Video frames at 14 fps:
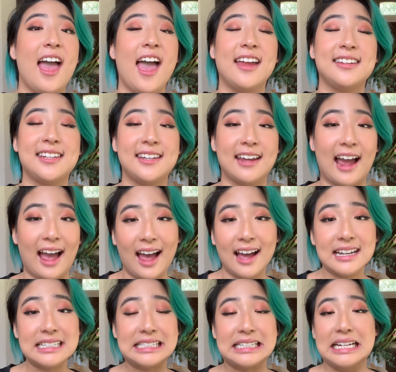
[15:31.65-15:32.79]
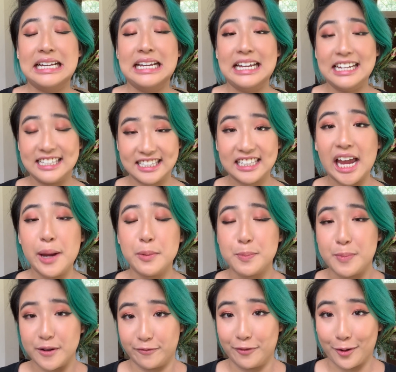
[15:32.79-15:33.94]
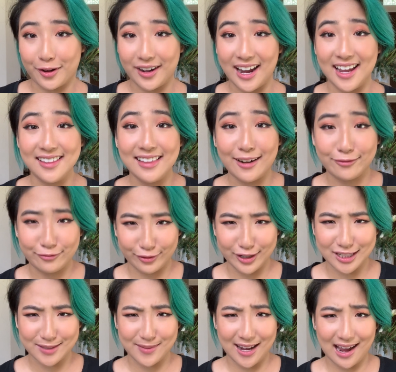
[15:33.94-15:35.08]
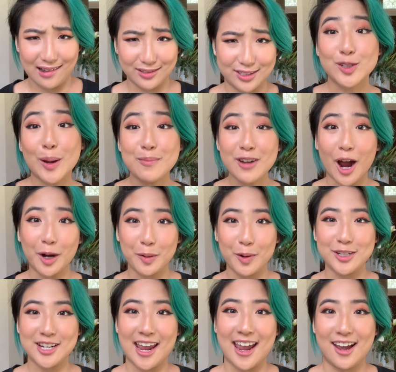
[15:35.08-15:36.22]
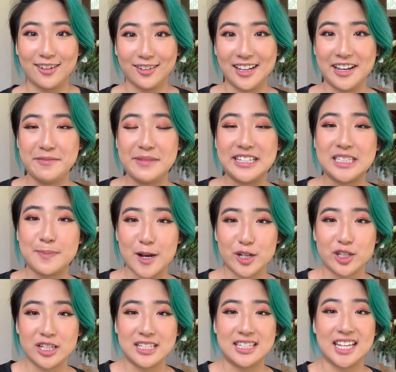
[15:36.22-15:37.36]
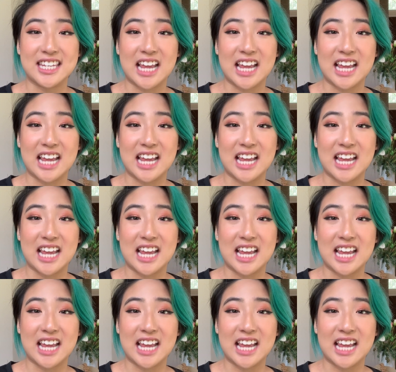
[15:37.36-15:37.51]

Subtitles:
and he has escaped before, and that freaks me out, so I'm not going to handle him, especially since